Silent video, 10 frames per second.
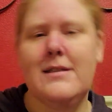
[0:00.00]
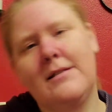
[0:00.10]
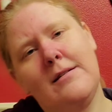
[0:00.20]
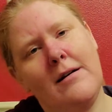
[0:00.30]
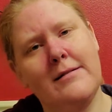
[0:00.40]

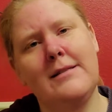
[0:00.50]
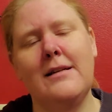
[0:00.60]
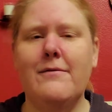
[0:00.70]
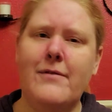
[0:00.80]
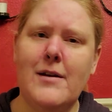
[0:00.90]

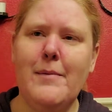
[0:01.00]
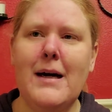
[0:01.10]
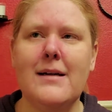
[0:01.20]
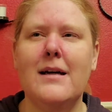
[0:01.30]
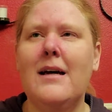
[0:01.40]
constant
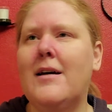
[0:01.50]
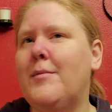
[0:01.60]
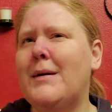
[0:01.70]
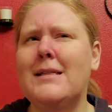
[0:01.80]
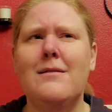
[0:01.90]
feedback
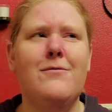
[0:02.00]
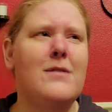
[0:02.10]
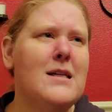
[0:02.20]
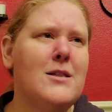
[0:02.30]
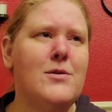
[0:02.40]
because it
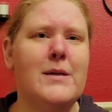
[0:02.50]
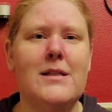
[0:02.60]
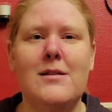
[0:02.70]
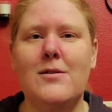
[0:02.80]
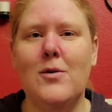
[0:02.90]

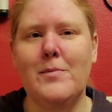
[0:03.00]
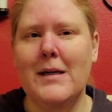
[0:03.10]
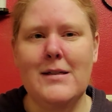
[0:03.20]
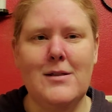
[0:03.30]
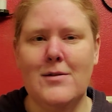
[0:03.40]
fluctuates so
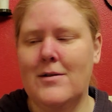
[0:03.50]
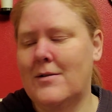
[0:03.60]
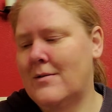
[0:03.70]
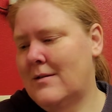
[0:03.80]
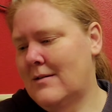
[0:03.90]
much,
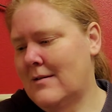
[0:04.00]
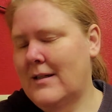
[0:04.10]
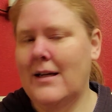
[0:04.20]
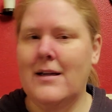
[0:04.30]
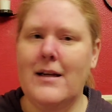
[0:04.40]

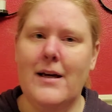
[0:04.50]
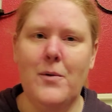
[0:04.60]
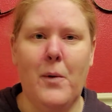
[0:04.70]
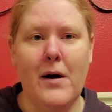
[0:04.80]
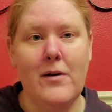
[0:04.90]
day to day,
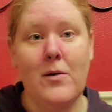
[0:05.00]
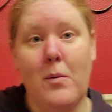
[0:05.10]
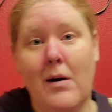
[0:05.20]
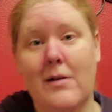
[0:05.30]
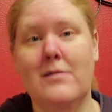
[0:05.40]
water to
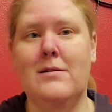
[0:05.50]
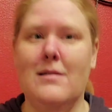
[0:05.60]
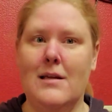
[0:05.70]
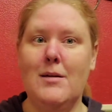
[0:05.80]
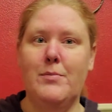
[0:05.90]
water,
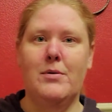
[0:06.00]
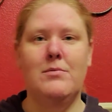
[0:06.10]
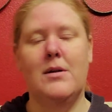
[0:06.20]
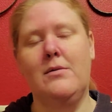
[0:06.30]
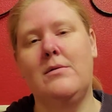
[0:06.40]
sleep, who
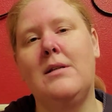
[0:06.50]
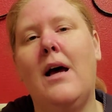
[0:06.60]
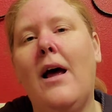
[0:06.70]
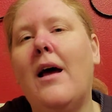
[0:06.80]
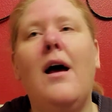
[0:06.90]
knows.
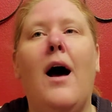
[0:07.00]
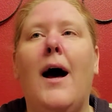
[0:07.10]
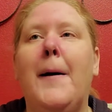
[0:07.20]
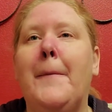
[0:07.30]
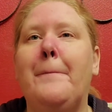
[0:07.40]

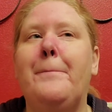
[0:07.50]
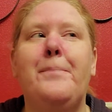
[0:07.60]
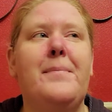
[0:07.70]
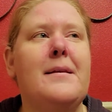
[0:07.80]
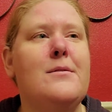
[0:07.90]
Um,
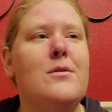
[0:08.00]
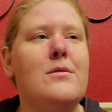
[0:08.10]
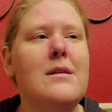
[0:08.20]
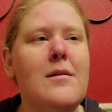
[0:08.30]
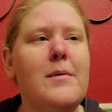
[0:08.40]
so I was
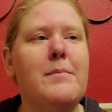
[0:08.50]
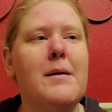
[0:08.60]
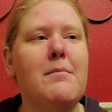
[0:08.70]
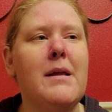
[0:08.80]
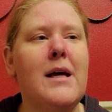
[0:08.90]
a little bit
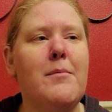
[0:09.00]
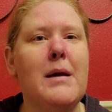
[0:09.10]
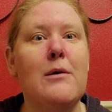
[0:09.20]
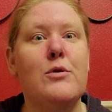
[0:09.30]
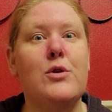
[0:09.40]
bummed by that, but
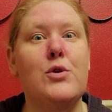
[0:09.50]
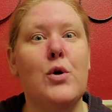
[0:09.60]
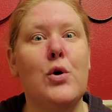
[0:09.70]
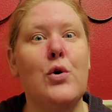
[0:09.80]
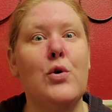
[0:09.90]
I was
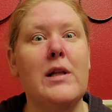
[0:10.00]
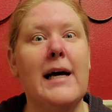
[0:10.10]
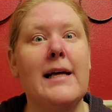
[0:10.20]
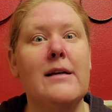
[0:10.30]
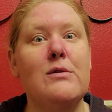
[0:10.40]
so
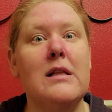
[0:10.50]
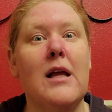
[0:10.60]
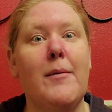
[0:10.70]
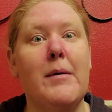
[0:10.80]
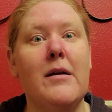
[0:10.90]
glad that it was a
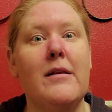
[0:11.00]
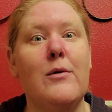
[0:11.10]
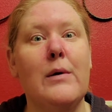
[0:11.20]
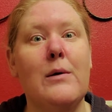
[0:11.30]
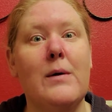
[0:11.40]
lot better than
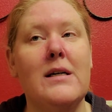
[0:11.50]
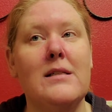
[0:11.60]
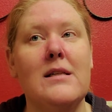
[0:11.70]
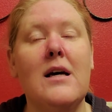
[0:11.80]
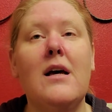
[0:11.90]
what it
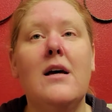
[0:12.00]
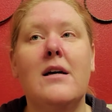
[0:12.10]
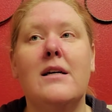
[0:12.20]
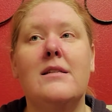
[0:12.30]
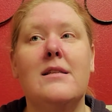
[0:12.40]
was.
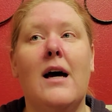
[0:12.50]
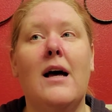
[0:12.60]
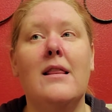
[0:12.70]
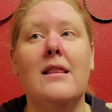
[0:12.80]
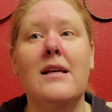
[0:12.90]
Because
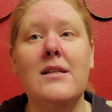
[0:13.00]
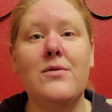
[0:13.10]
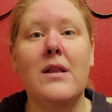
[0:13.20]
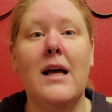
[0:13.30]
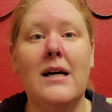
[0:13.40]
at least
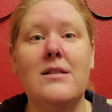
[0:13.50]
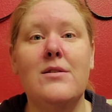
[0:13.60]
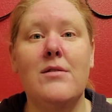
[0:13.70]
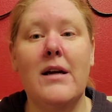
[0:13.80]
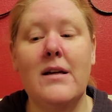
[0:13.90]
for the last
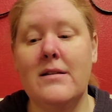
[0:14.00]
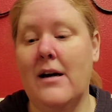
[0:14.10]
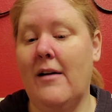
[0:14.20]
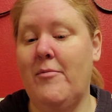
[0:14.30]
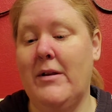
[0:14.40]
2 days,
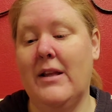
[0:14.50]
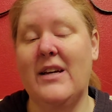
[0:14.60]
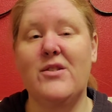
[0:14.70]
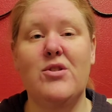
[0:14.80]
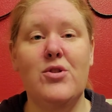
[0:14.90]
I've been
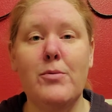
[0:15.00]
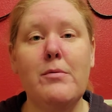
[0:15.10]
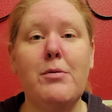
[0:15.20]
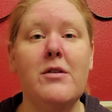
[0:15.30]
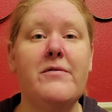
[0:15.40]
like super
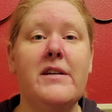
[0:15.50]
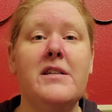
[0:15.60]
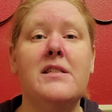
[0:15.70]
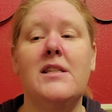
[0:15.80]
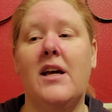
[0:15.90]

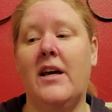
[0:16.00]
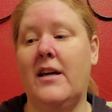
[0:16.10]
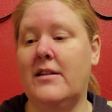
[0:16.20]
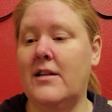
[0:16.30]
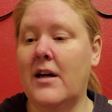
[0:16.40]
perfect
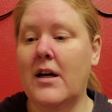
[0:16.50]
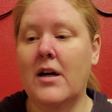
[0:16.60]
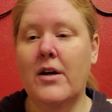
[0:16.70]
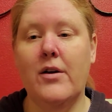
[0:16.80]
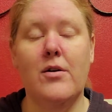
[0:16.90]
and,
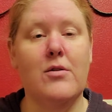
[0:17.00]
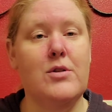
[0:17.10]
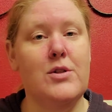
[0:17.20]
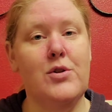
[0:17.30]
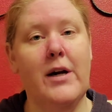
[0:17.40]

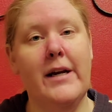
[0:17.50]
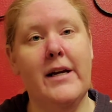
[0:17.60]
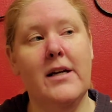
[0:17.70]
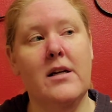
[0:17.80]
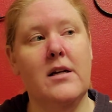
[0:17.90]
just trying
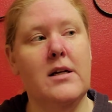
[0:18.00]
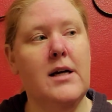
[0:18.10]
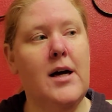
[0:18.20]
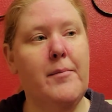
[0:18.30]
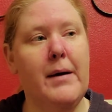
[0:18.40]
to
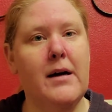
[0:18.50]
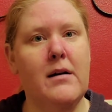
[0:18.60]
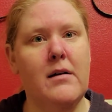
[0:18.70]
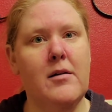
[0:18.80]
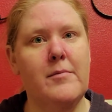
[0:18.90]
cut back
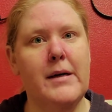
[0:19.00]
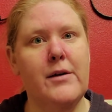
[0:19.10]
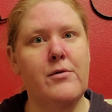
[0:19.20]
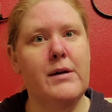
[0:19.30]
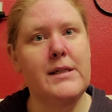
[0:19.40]
on my
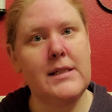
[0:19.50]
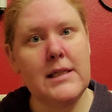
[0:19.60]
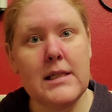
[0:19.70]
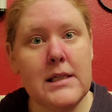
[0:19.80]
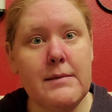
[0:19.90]

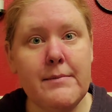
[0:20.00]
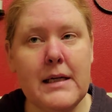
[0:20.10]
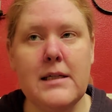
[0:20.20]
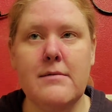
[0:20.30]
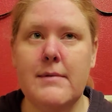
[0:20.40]
grazing,
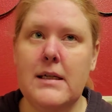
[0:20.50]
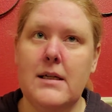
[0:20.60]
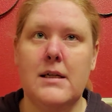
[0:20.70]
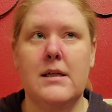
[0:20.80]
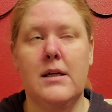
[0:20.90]
my,
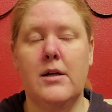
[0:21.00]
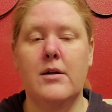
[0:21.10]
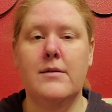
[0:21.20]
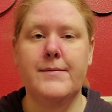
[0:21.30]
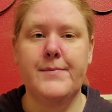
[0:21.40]
you
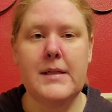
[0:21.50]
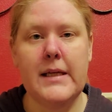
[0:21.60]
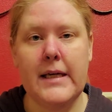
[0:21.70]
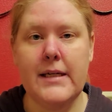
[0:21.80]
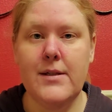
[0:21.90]
know,
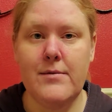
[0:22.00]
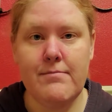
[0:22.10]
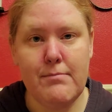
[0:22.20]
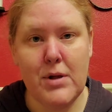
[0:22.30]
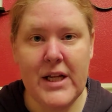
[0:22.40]
kid
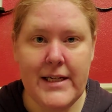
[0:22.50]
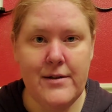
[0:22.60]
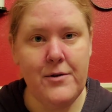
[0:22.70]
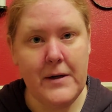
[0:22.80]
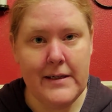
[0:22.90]

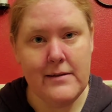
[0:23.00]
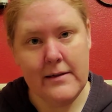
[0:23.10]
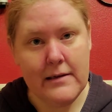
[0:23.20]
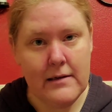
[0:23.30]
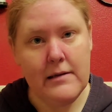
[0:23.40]
plate
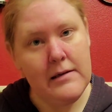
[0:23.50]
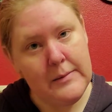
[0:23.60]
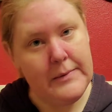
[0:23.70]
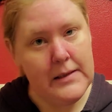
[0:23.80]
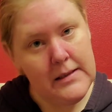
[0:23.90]
grazing that's
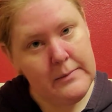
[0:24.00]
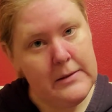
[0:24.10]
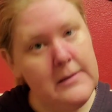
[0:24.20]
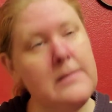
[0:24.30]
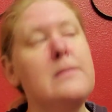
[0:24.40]
been
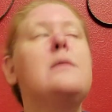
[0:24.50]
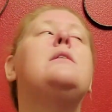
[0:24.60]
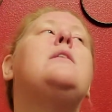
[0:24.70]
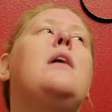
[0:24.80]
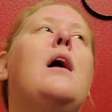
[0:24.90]
happening.
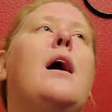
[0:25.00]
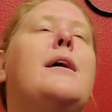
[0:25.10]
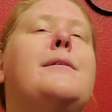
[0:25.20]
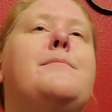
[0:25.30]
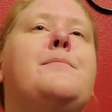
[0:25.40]

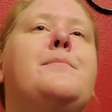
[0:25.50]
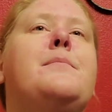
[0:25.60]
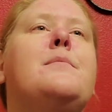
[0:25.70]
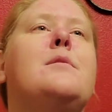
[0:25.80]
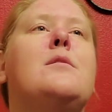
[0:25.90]
Um,
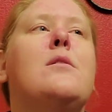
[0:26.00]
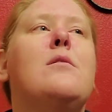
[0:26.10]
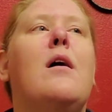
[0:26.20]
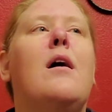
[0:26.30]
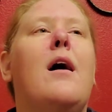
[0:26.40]

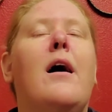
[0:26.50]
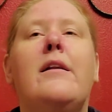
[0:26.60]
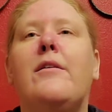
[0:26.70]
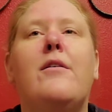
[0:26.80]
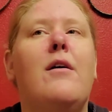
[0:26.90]
so I
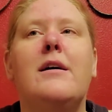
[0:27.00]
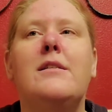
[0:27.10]
don't know.